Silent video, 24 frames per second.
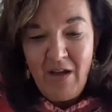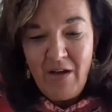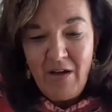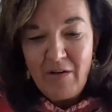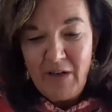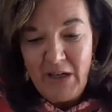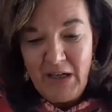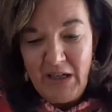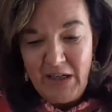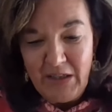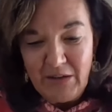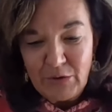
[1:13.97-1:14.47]

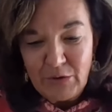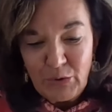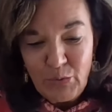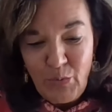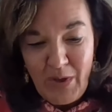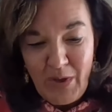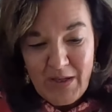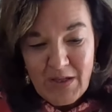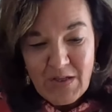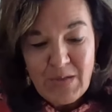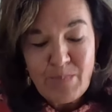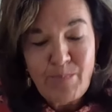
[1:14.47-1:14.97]
really,
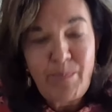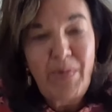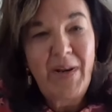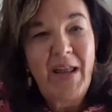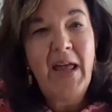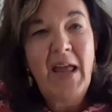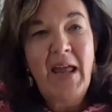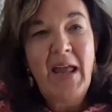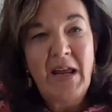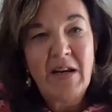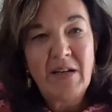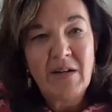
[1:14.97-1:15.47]
to
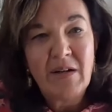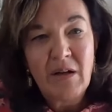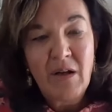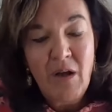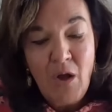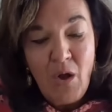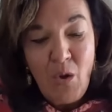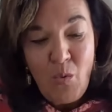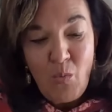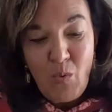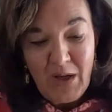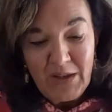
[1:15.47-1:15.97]
explain
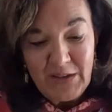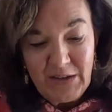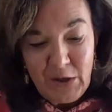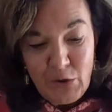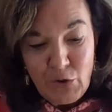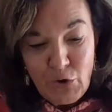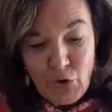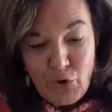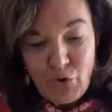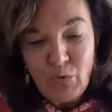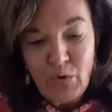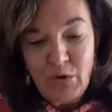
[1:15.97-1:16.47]
why they
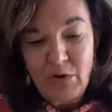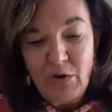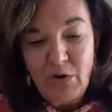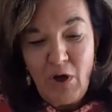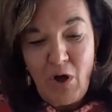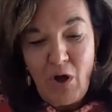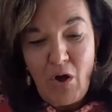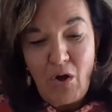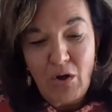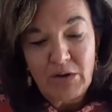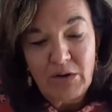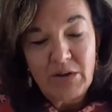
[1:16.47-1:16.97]
should
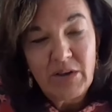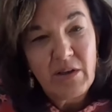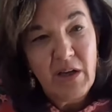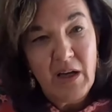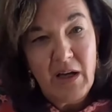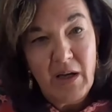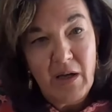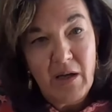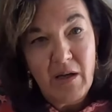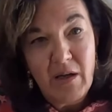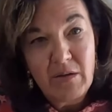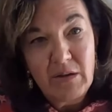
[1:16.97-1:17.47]
not
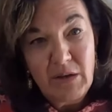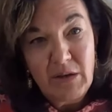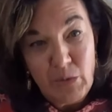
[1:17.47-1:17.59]
uh,